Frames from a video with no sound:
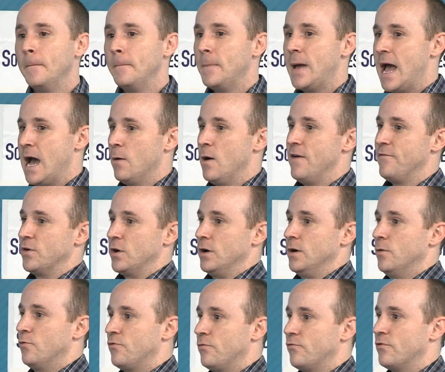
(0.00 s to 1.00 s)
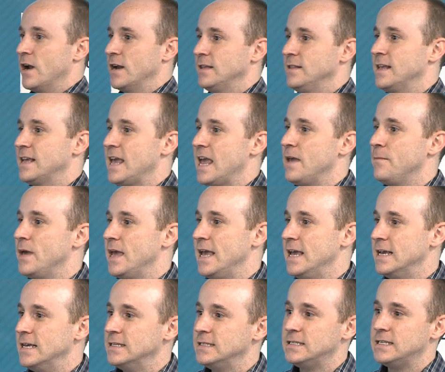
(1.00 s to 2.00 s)
However, running the game
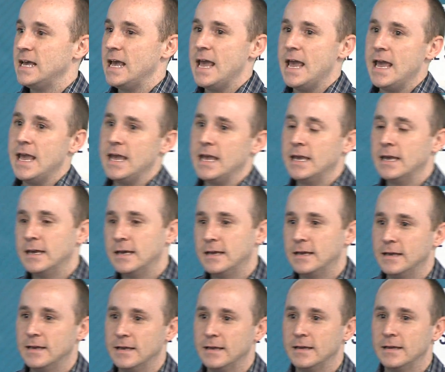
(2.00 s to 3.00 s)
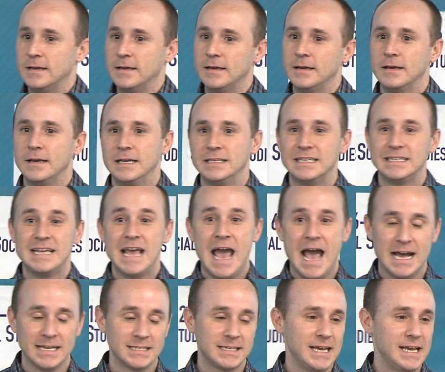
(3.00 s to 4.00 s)
is a
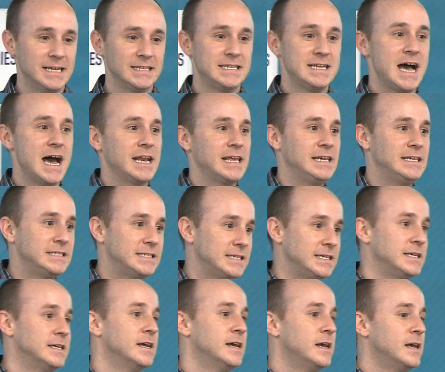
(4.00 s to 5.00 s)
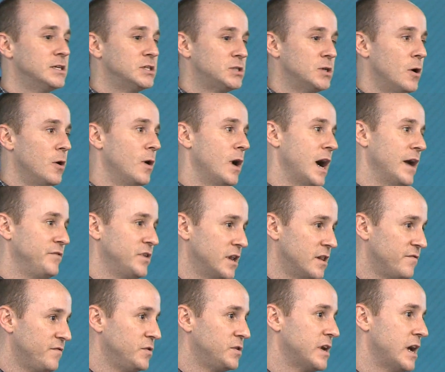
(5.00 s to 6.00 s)
task. It is not easy. So I've done it
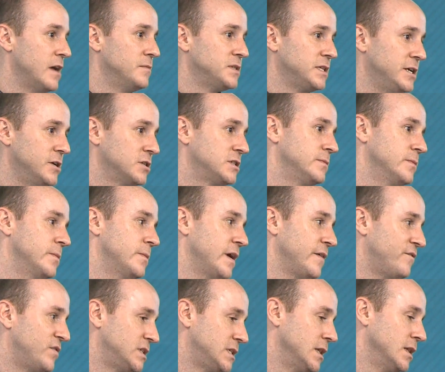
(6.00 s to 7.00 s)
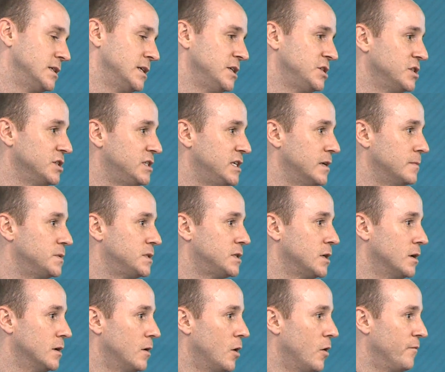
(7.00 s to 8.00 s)
a few times, and here are some of my facilitation tips
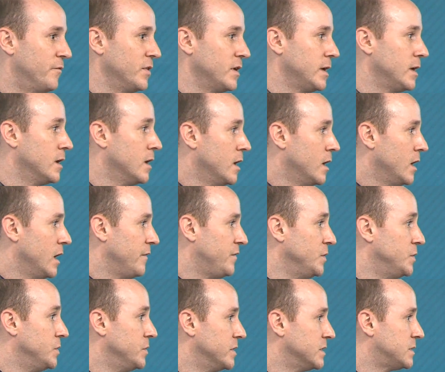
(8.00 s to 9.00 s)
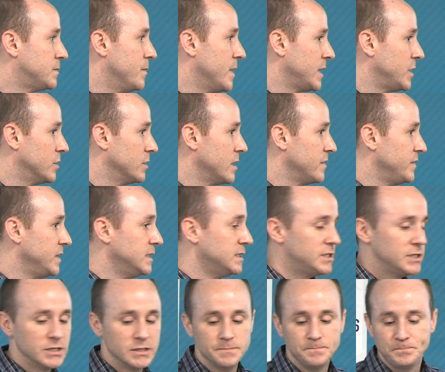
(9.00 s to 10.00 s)
to hopefully, if you do this, make your life
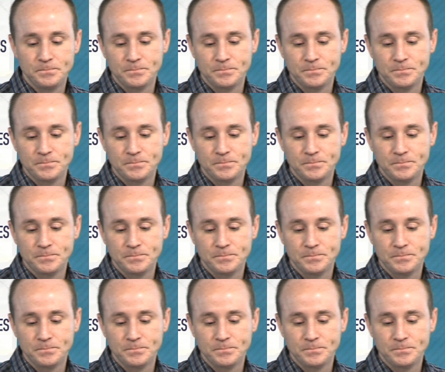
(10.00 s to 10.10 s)
easier.